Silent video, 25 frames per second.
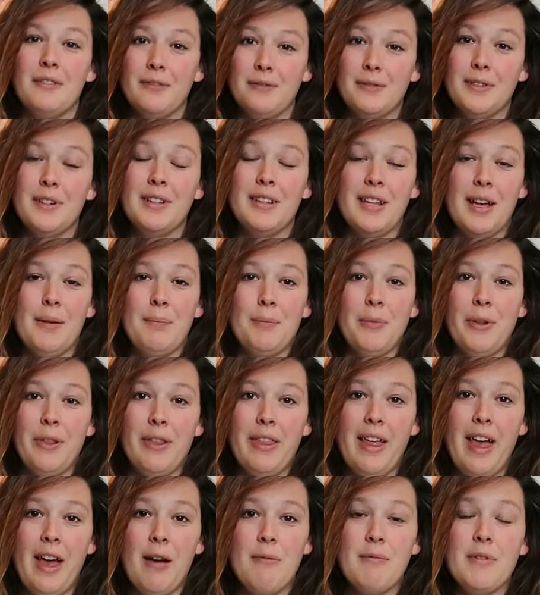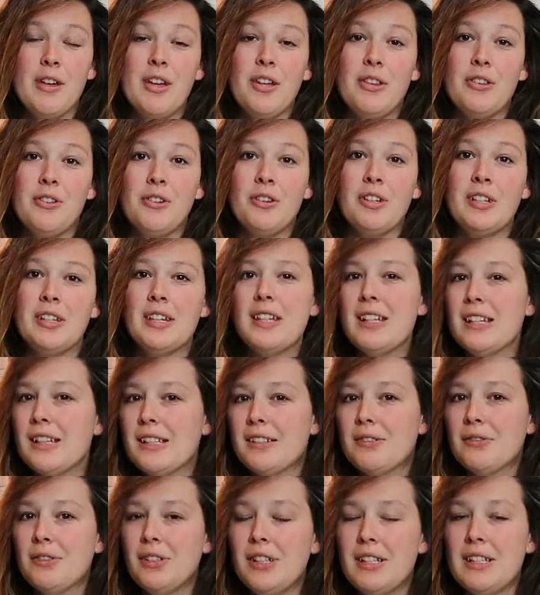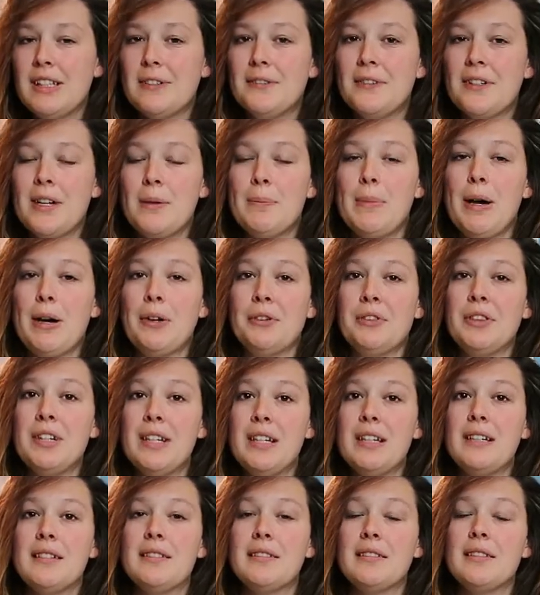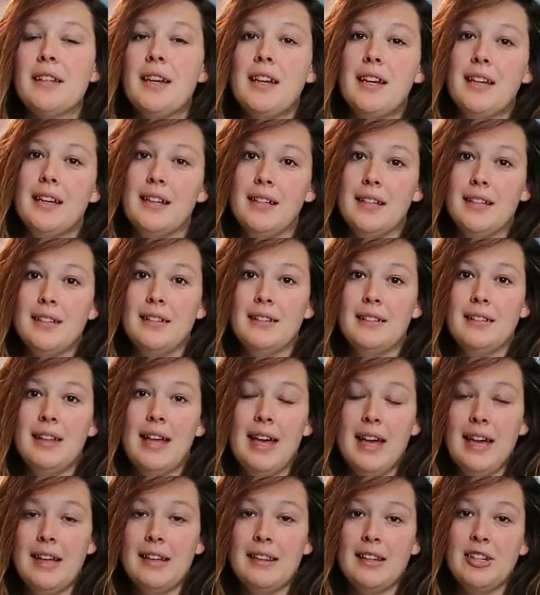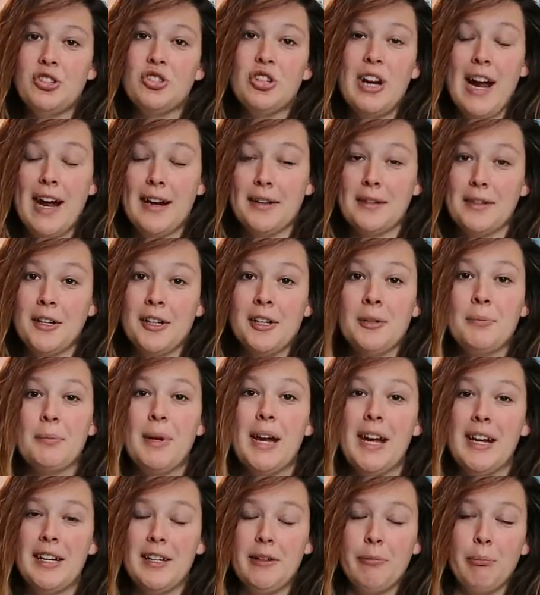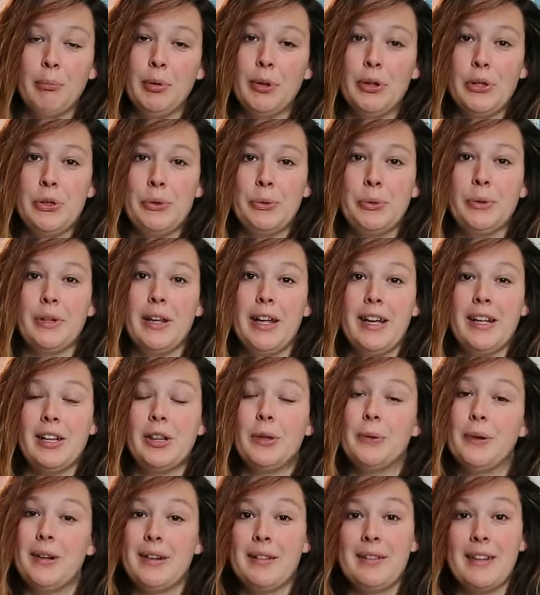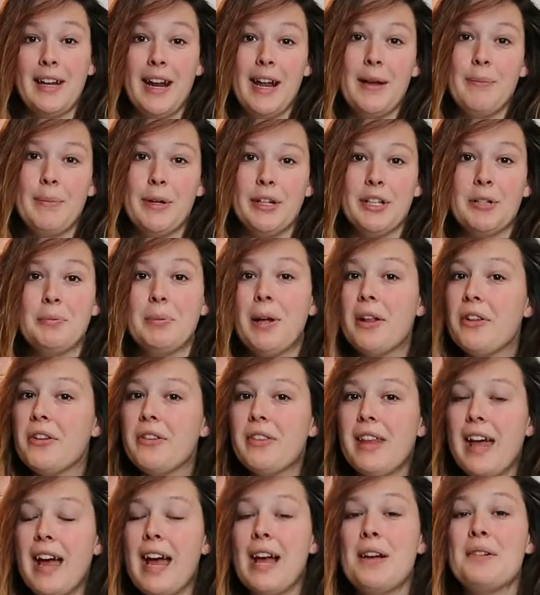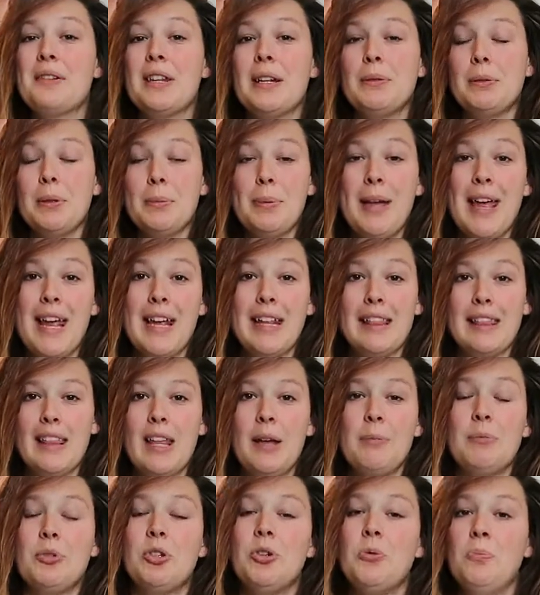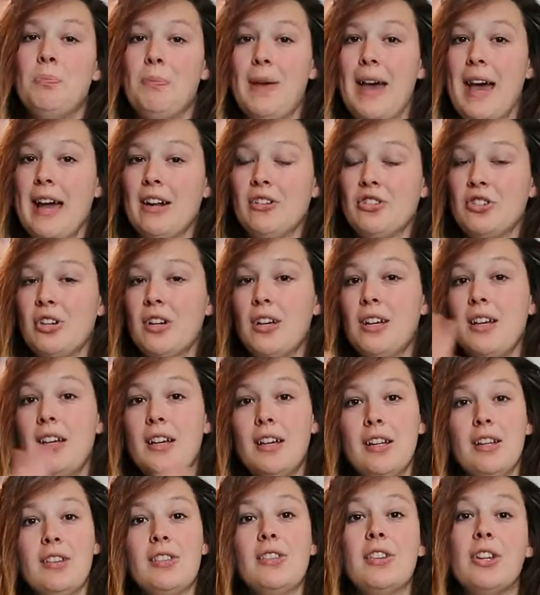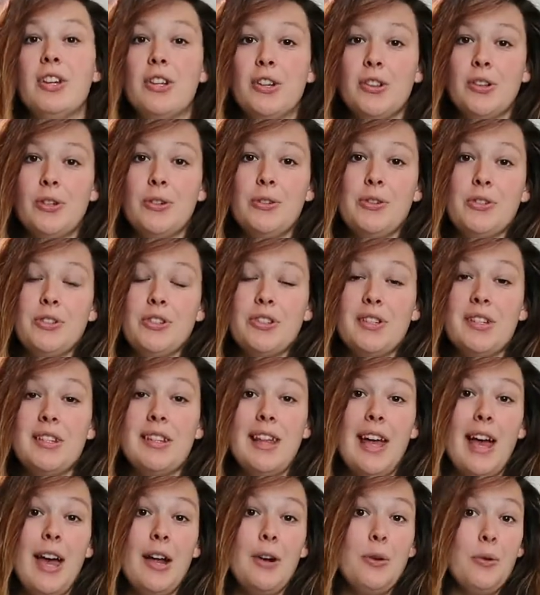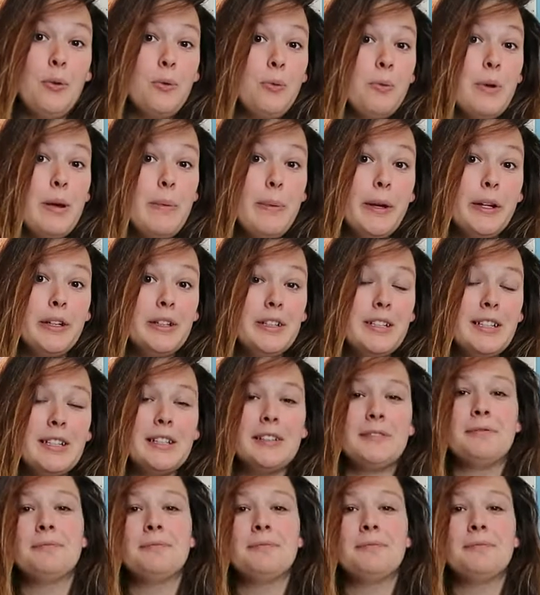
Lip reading: resemble them. The only thing that's really different about these is that the tracks aren't painted blue like the ones that I built. But other than that, I was able to paint them to match the enclosures that we built.